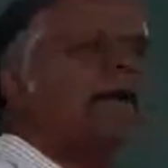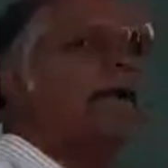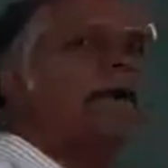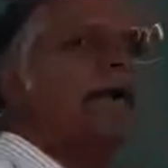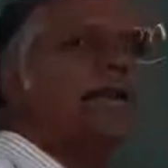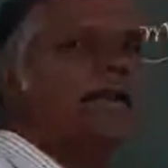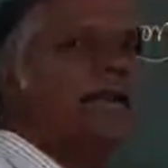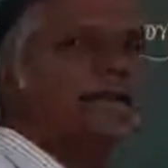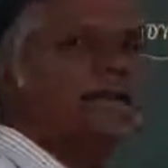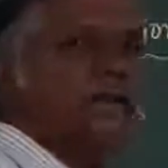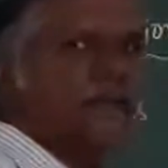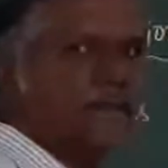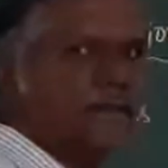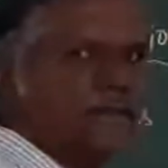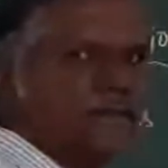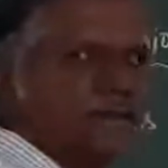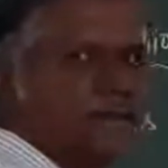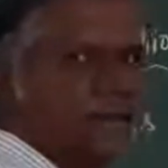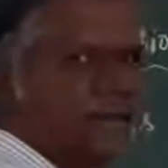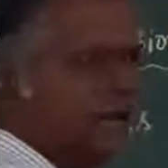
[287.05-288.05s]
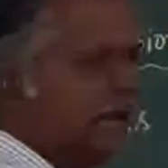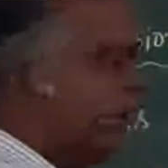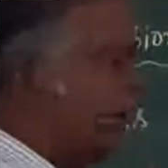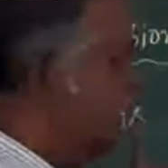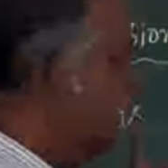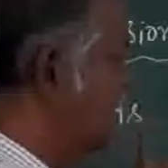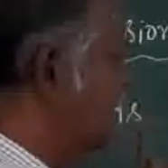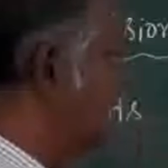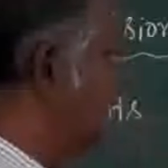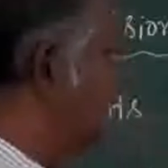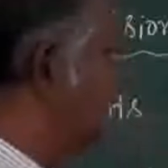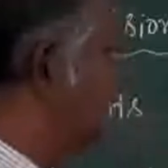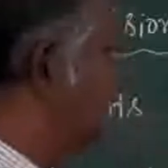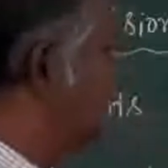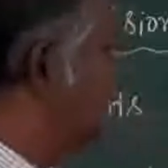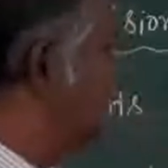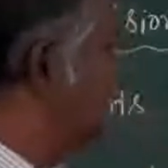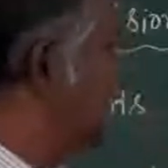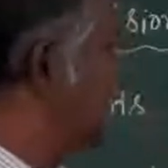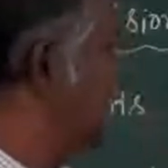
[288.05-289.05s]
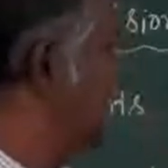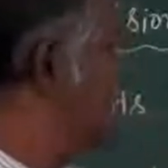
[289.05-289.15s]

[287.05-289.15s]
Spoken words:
the insects. So that is why